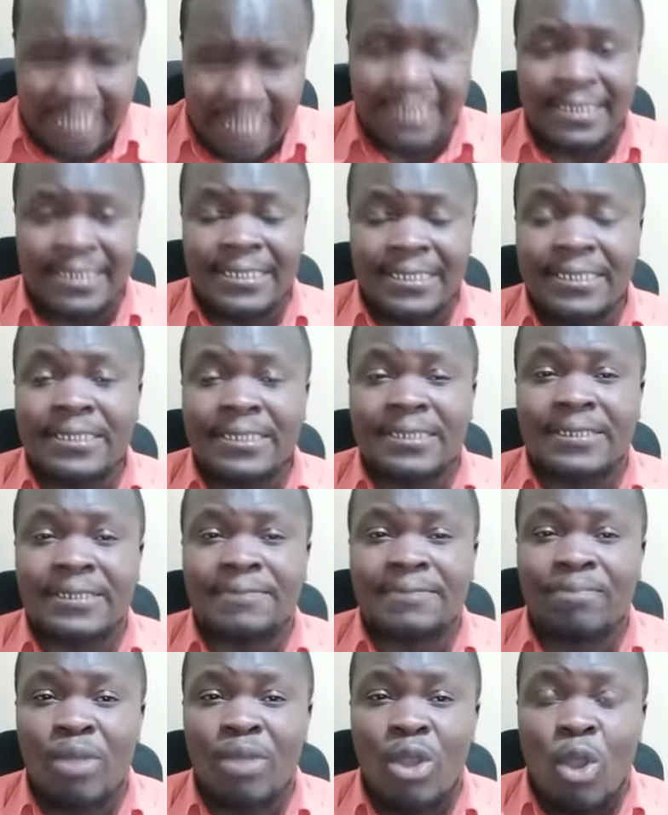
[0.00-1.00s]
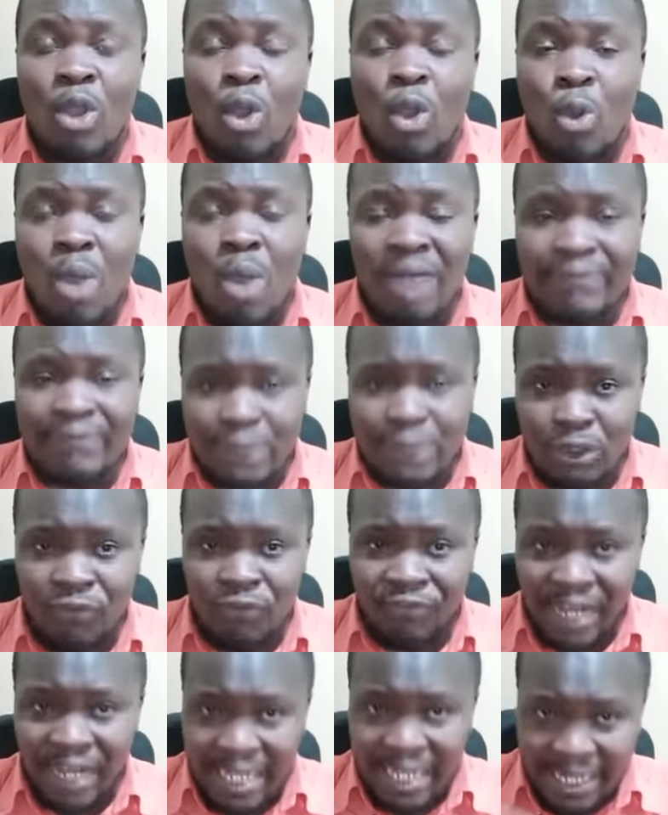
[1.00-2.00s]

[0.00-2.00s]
candidates who have so